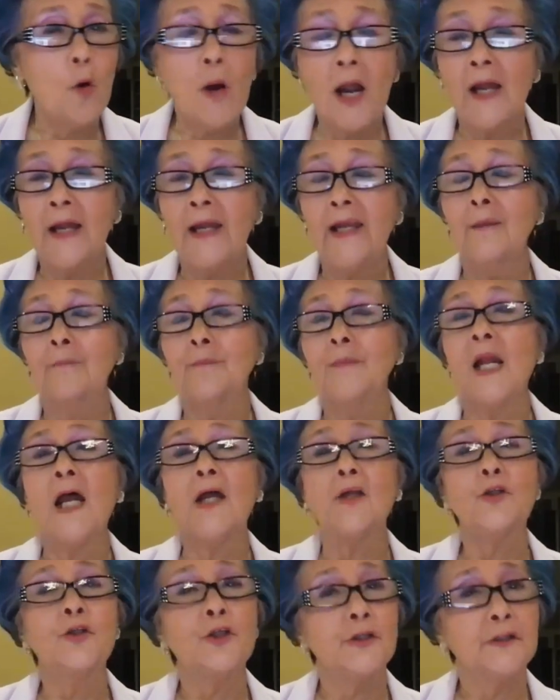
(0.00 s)
I am
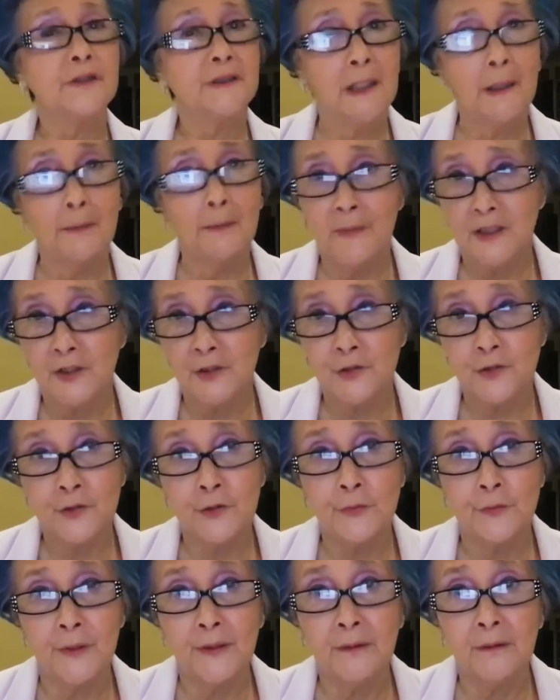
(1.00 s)
not your dumbest
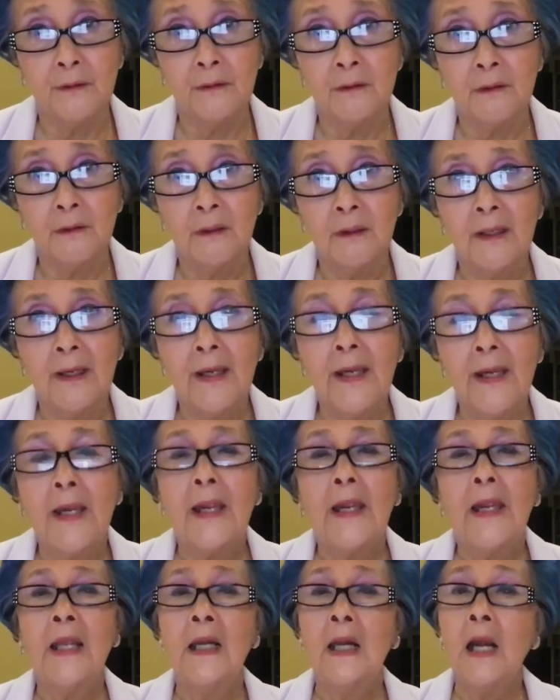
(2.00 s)
student.
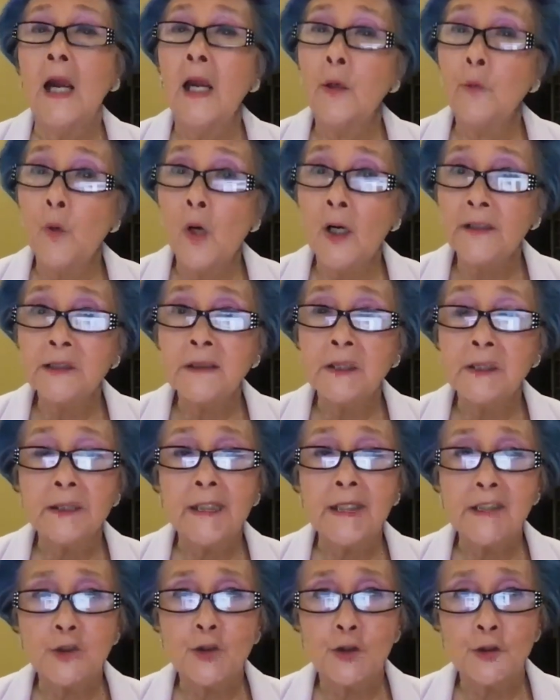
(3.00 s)
And I want to
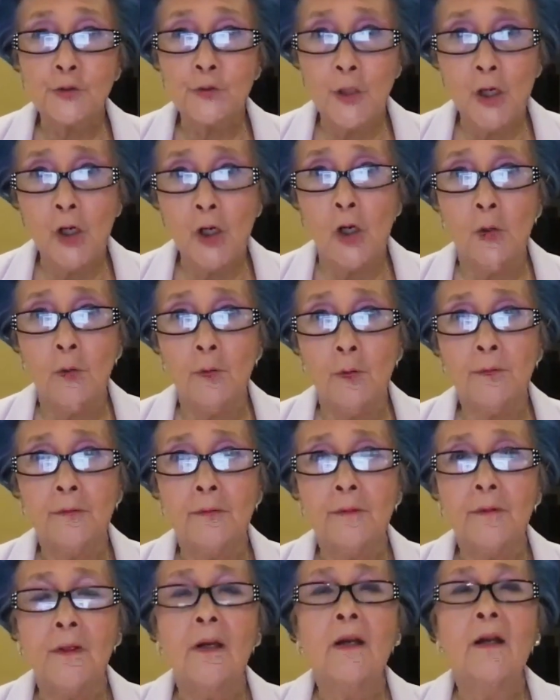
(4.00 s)
let you know
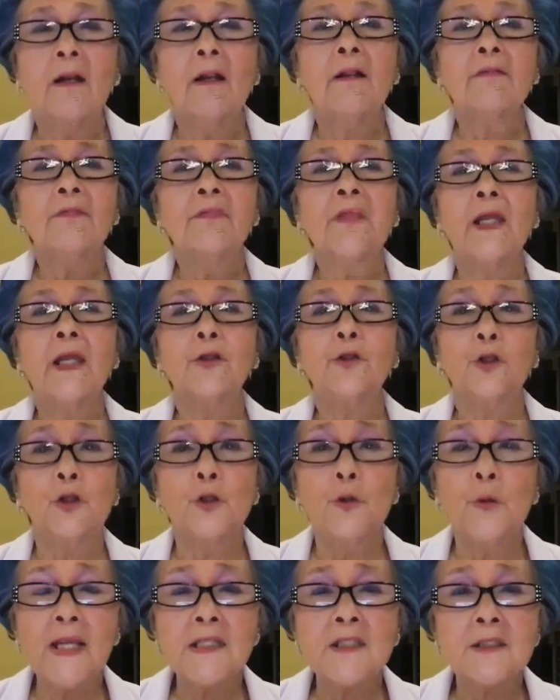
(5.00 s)
that
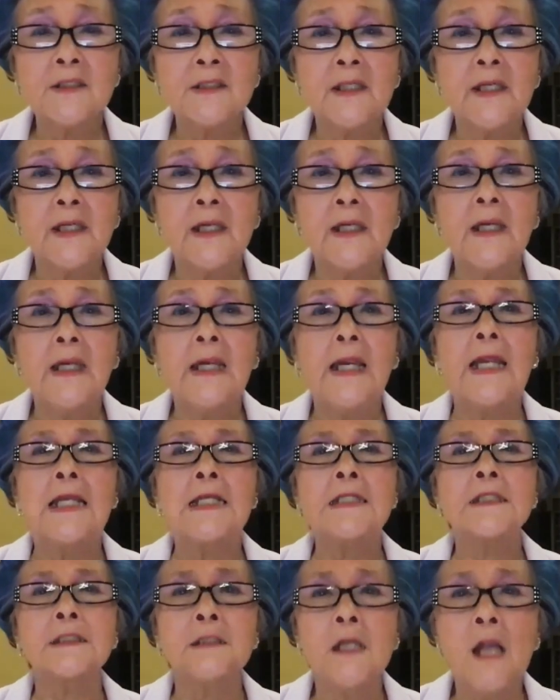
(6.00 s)
USC
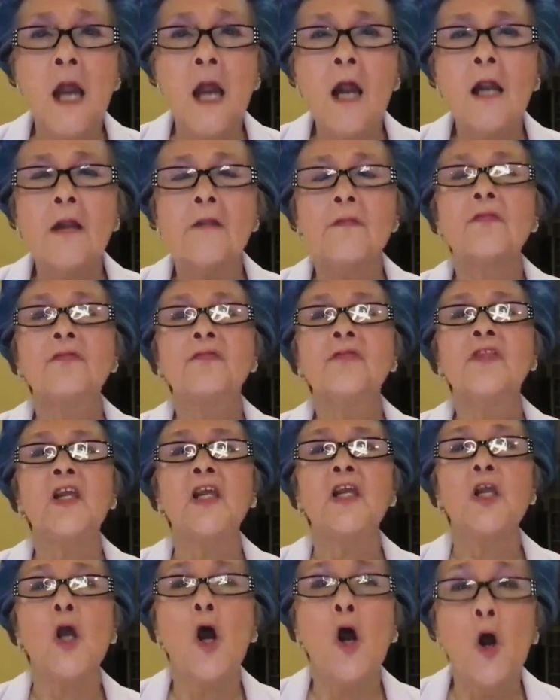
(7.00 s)
is not
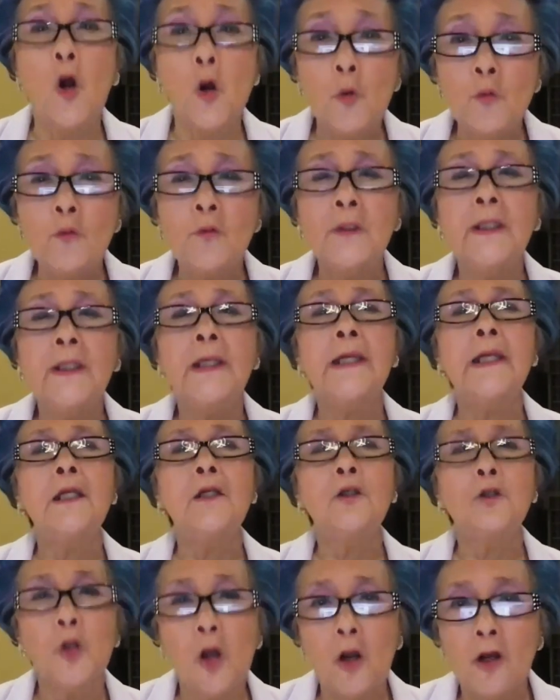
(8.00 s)
the only
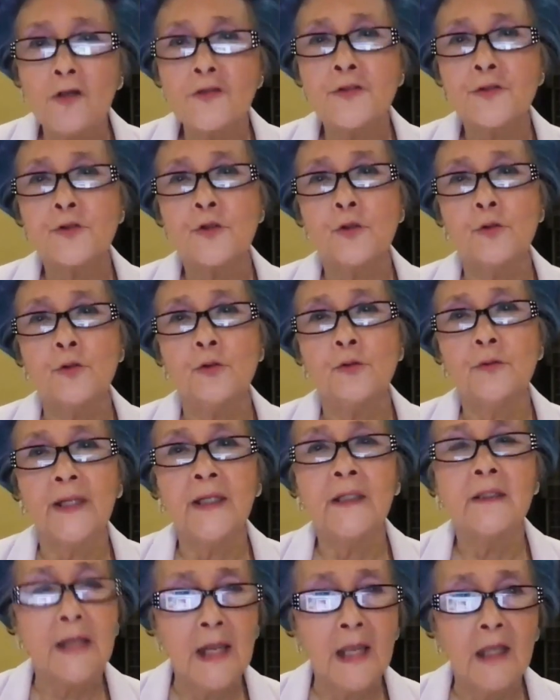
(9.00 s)
law school
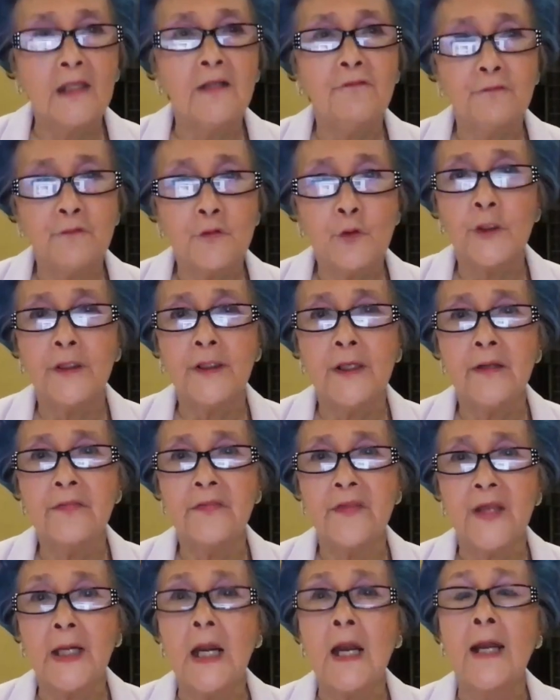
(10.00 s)
in California
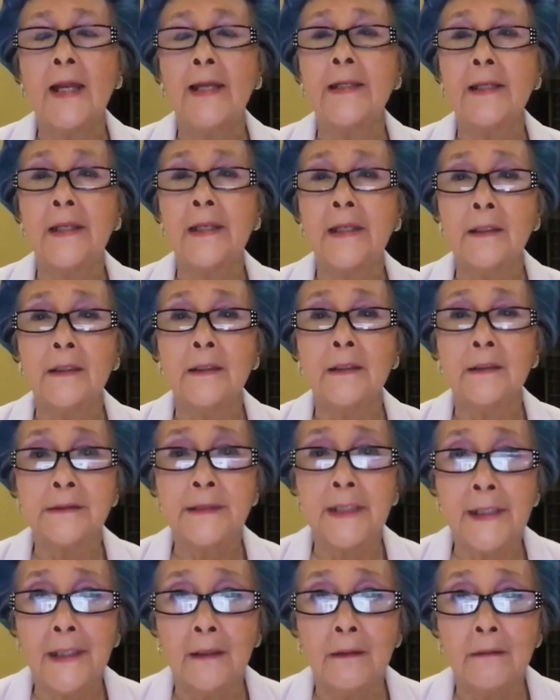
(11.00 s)
that I can
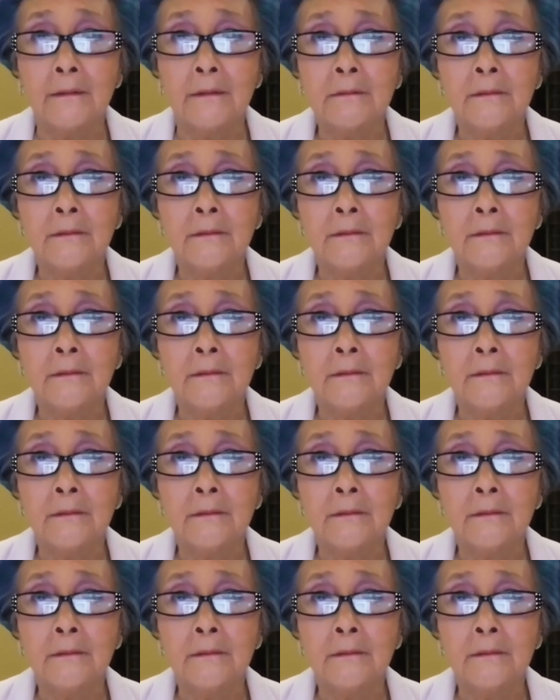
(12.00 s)
attend.